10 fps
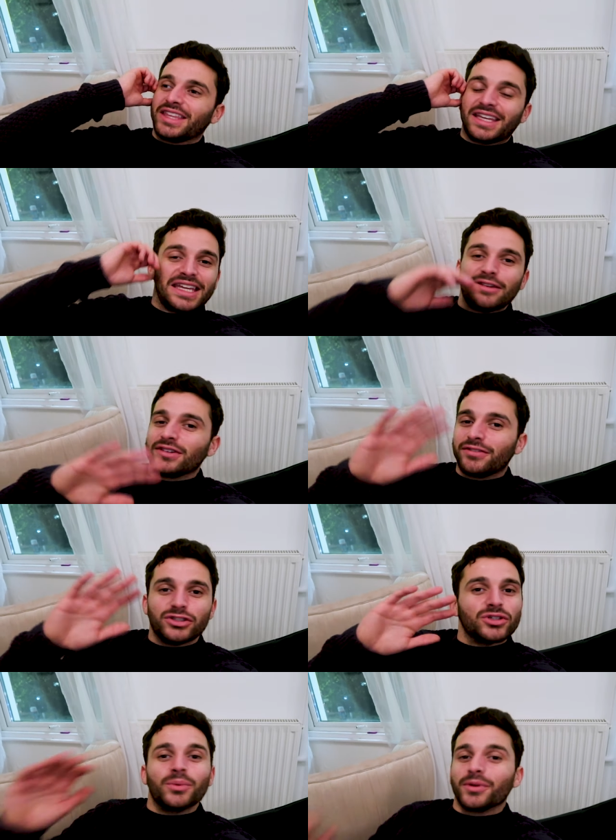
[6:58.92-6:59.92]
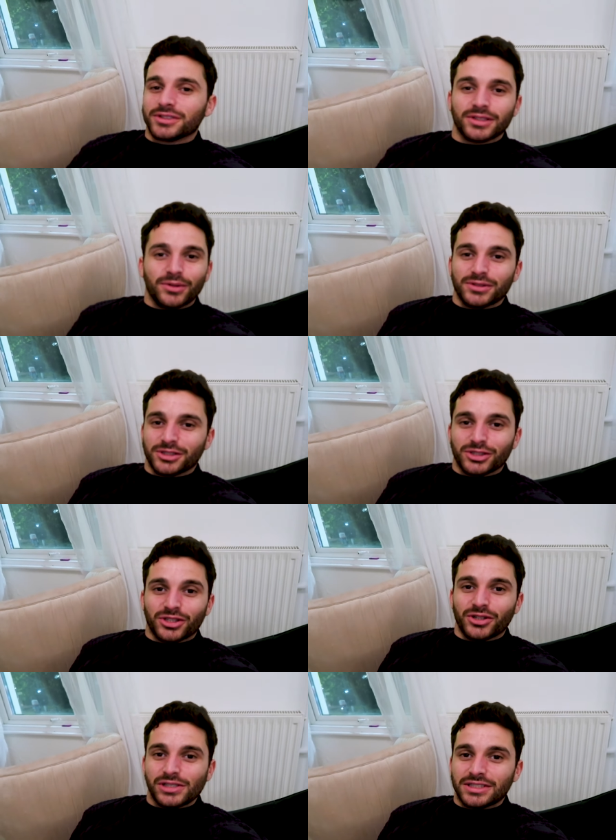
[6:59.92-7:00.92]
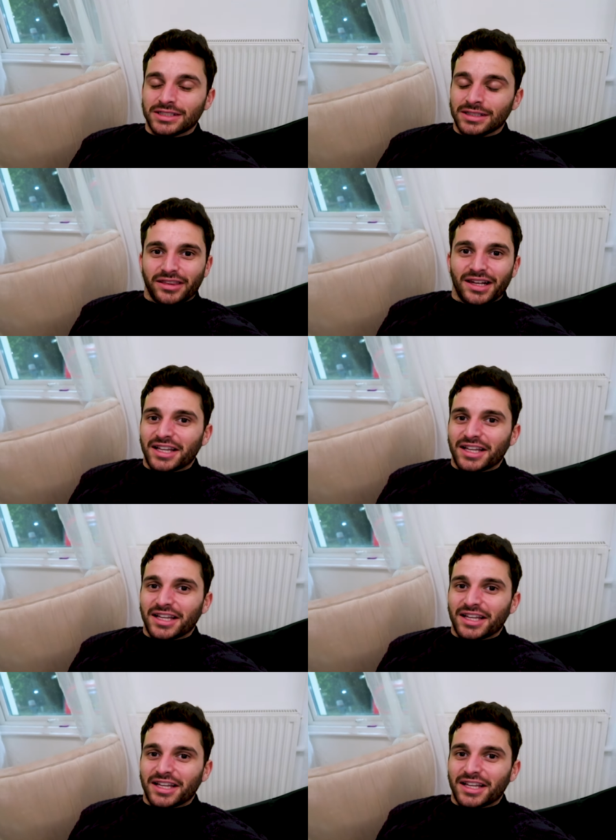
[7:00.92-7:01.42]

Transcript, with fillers: think even if you don't want to go into security, the